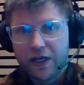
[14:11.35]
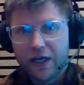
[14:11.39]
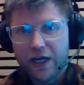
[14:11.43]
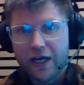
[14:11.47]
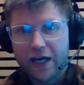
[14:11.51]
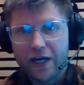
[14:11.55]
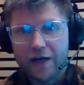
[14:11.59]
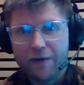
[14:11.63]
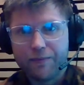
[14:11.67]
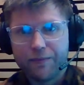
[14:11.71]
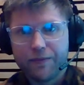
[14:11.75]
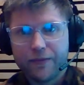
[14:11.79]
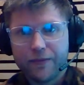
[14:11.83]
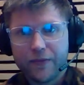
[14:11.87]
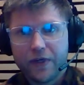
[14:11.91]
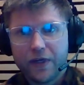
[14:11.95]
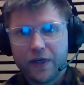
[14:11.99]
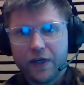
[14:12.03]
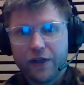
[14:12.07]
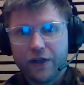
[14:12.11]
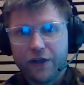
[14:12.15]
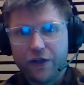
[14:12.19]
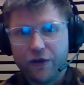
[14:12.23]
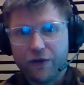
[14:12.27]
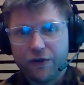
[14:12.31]
The
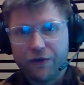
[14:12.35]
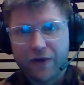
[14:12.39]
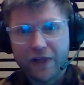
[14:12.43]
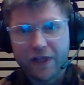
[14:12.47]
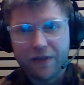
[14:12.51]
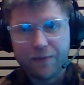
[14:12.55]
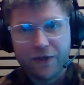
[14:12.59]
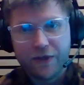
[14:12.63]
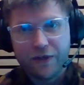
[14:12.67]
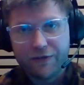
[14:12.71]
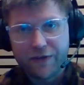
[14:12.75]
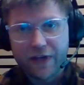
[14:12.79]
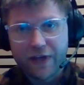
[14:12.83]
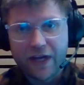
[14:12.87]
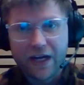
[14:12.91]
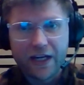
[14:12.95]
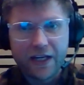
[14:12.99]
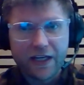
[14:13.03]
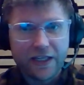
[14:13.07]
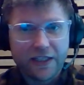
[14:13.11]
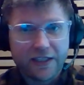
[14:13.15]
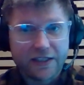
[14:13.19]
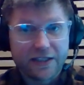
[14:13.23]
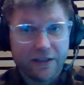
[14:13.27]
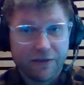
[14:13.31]
other element of that
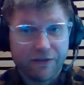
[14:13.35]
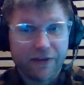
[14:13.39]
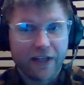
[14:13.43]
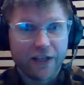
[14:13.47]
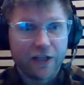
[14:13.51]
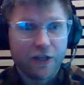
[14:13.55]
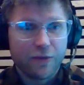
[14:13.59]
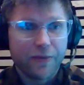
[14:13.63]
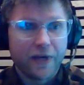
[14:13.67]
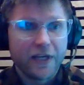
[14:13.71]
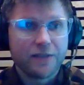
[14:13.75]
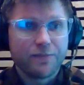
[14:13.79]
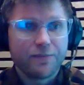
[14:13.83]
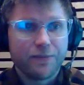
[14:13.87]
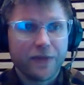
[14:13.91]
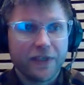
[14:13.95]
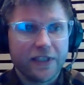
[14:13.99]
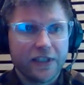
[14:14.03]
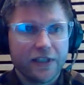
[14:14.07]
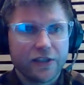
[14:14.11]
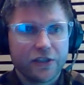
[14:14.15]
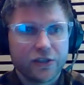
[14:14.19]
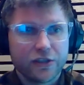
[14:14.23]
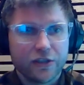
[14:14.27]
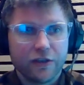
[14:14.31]
is the value-based
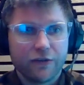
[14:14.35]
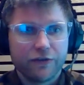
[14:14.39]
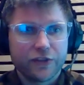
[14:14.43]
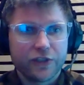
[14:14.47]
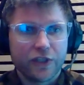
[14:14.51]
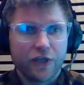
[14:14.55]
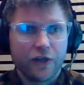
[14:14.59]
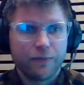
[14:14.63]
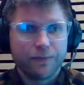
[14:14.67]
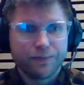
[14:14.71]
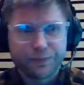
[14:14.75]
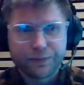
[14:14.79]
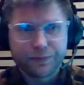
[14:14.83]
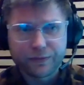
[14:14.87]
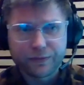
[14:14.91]
bidding stuff. So